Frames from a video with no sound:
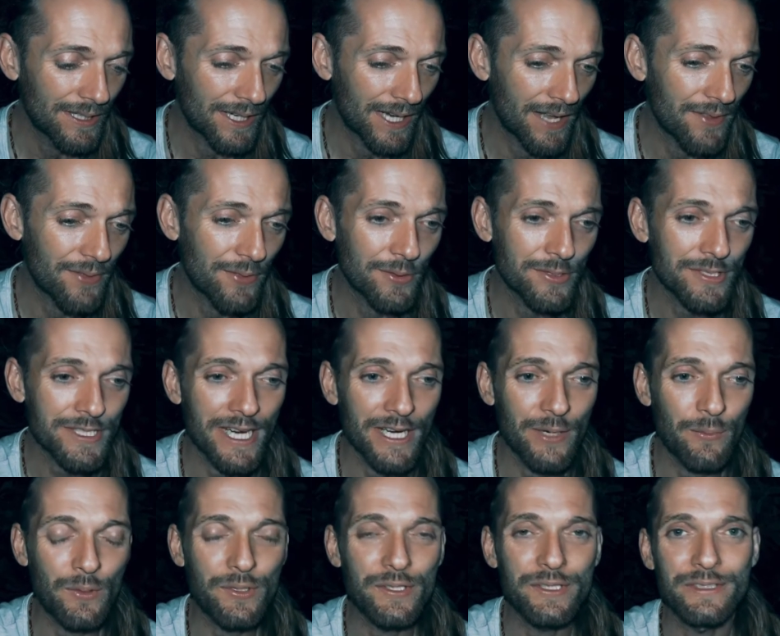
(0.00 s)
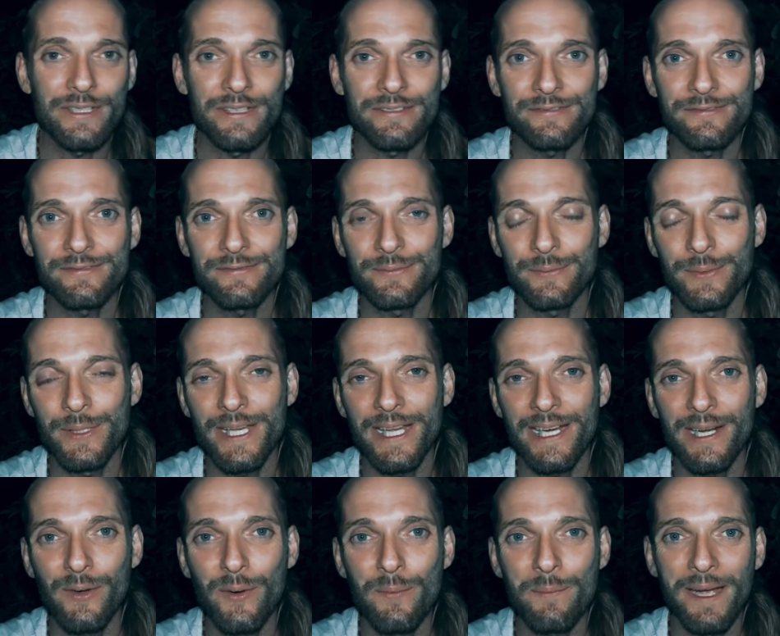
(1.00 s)
And thus I wonder if we get
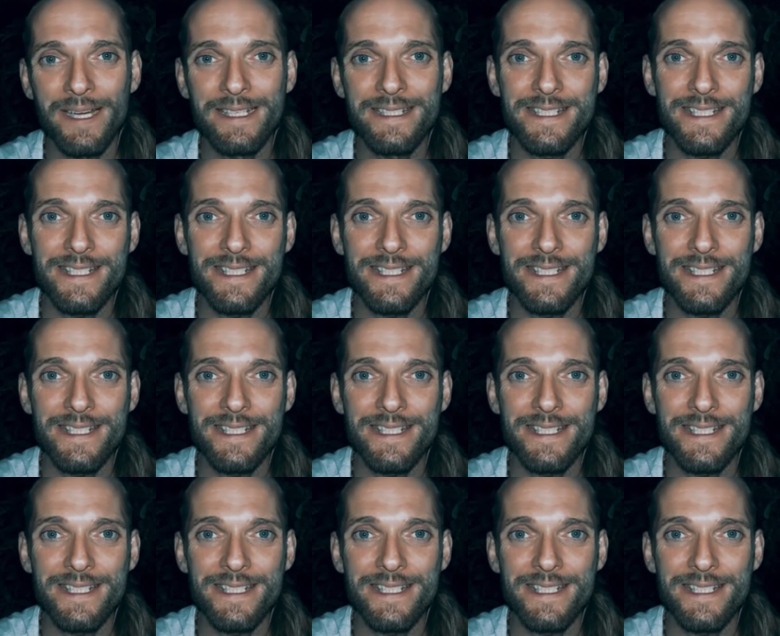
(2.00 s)
our mind